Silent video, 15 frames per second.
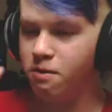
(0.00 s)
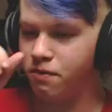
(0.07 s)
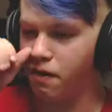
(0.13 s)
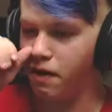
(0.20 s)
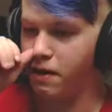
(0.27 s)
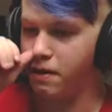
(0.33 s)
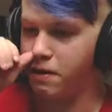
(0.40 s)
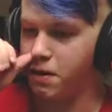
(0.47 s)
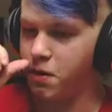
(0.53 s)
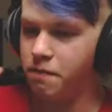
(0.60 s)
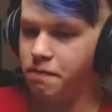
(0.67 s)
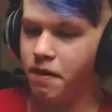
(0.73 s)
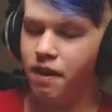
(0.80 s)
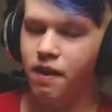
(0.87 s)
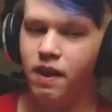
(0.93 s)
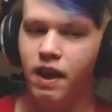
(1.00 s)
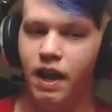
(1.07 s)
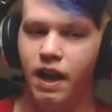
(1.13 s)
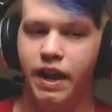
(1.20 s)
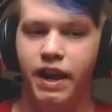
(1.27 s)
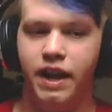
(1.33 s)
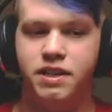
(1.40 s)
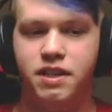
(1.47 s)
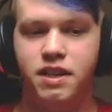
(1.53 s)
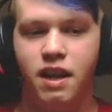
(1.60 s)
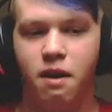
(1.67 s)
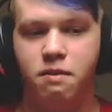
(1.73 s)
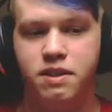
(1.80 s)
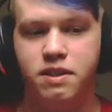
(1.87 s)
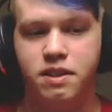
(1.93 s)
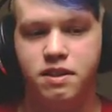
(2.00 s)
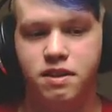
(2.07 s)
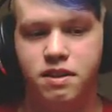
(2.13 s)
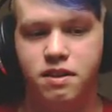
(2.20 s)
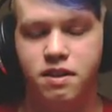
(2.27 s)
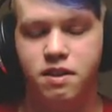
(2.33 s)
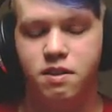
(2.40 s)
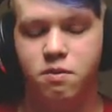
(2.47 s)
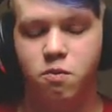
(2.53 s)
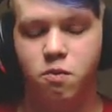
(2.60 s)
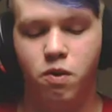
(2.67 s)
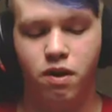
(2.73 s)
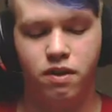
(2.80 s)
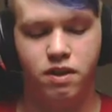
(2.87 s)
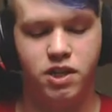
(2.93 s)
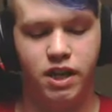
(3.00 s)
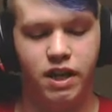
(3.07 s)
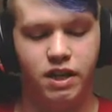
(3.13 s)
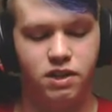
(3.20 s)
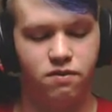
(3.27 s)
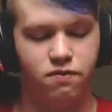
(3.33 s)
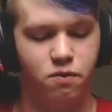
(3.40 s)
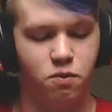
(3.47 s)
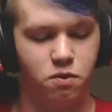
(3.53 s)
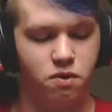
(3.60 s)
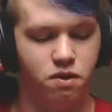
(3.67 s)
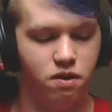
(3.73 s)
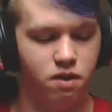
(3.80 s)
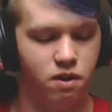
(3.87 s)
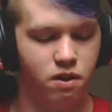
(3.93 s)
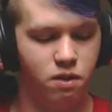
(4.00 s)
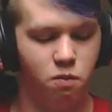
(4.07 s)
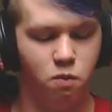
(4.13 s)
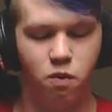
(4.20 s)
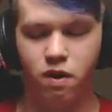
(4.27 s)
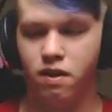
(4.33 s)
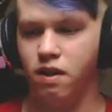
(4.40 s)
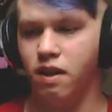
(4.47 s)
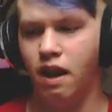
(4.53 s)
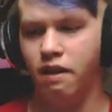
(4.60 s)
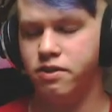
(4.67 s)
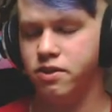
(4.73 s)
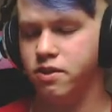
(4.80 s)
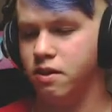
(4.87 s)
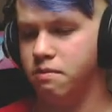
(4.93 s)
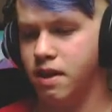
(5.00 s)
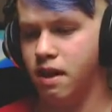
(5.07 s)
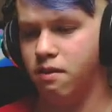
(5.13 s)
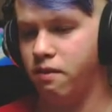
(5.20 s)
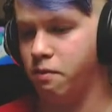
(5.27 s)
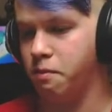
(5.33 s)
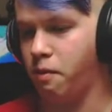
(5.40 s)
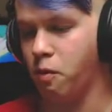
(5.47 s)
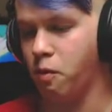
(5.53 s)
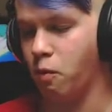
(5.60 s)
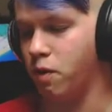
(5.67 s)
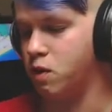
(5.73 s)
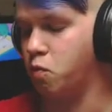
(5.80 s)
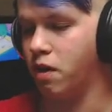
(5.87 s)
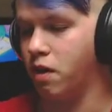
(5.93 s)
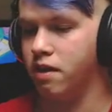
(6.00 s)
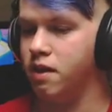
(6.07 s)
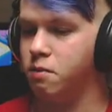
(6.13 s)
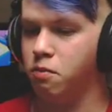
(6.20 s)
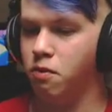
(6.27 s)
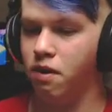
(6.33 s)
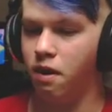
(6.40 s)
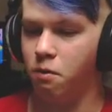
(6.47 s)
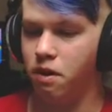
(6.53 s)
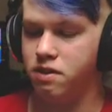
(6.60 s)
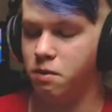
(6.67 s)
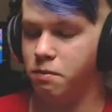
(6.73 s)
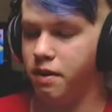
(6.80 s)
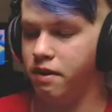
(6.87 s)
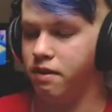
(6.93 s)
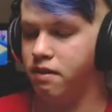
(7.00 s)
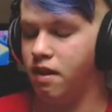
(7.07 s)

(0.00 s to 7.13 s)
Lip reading: what was funny too? I was in one of the chats for one of the live streams. I don't even remember which one at this point. I watched so many